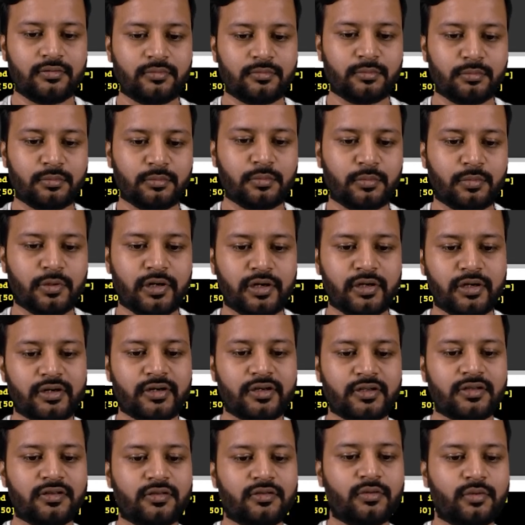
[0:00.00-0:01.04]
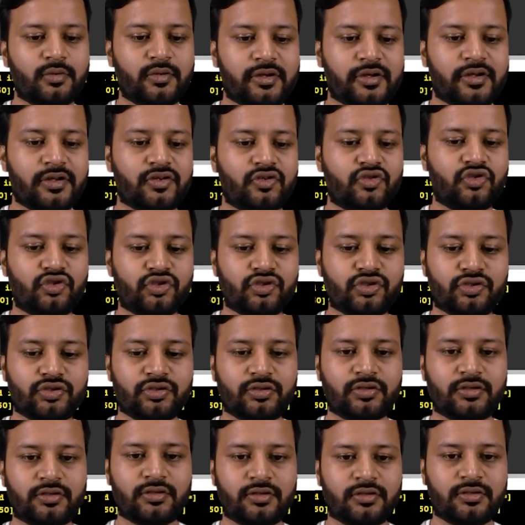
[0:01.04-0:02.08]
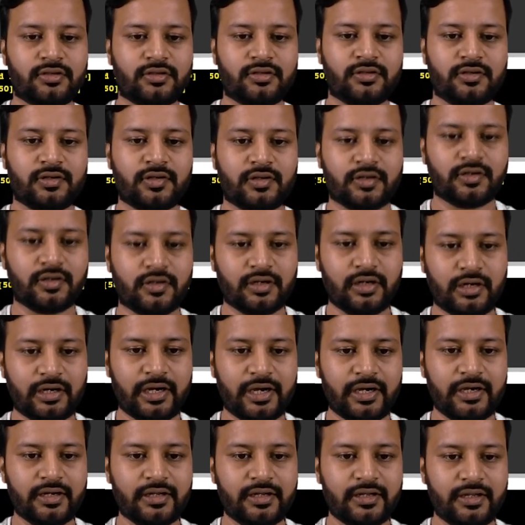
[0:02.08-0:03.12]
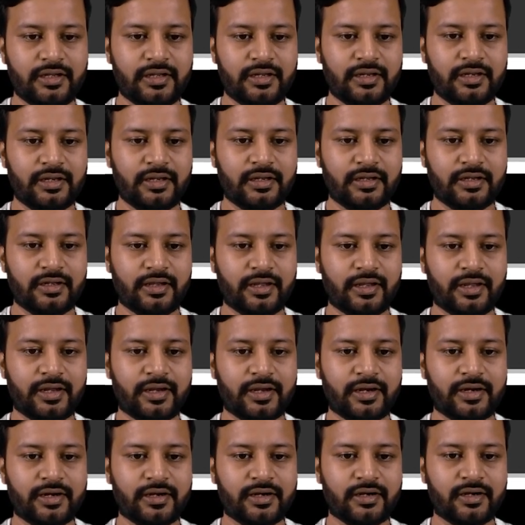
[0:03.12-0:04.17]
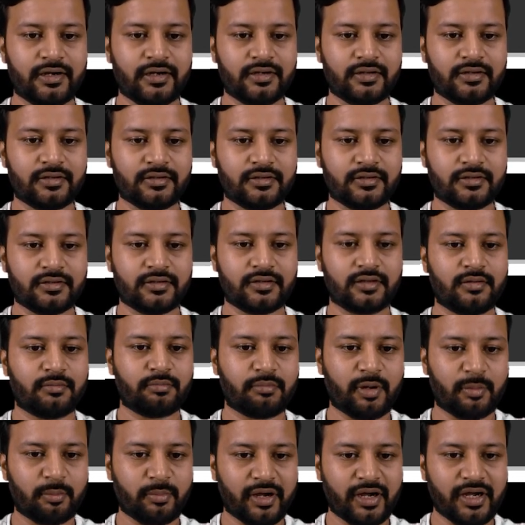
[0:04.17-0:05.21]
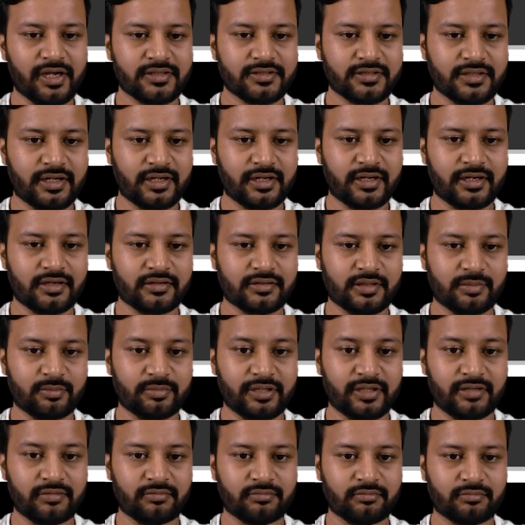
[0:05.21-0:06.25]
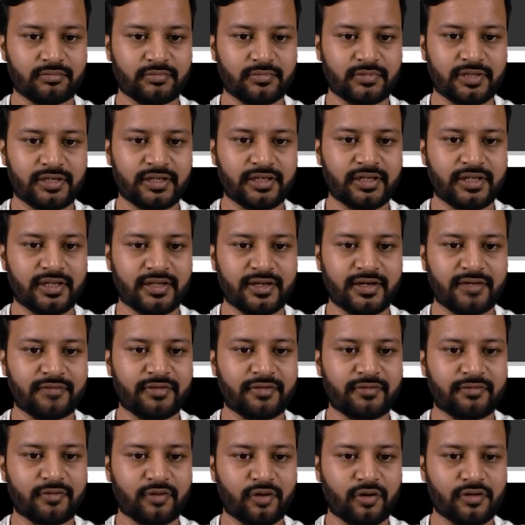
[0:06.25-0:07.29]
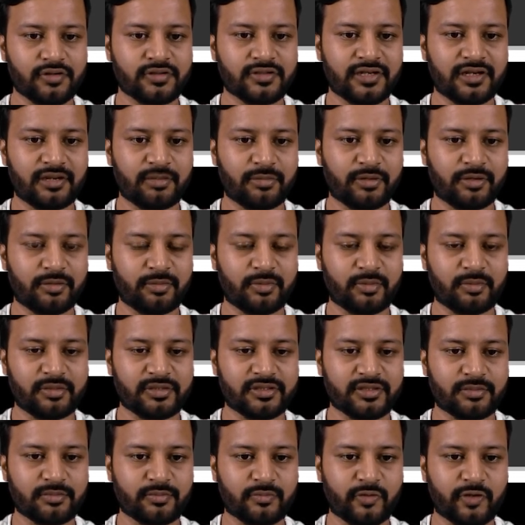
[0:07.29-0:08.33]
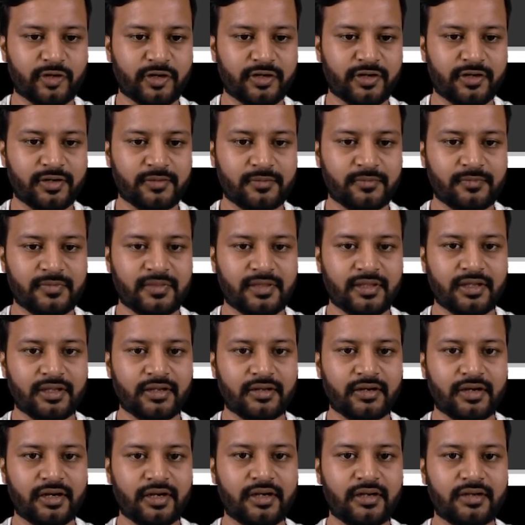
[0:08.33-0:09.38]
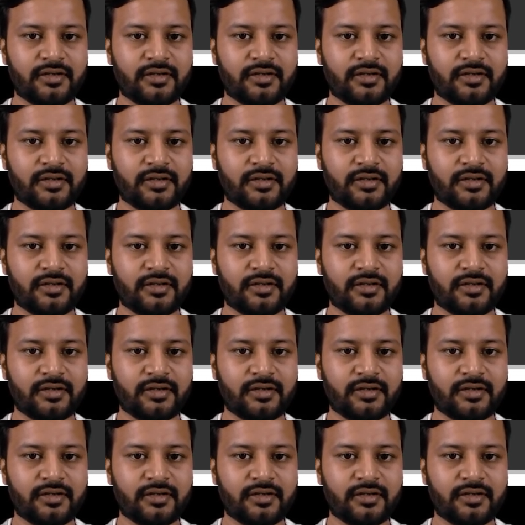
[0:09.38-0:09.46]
Bharadwaj, right? And my marks are something that we have crossed the limit, maybe somewhere, right?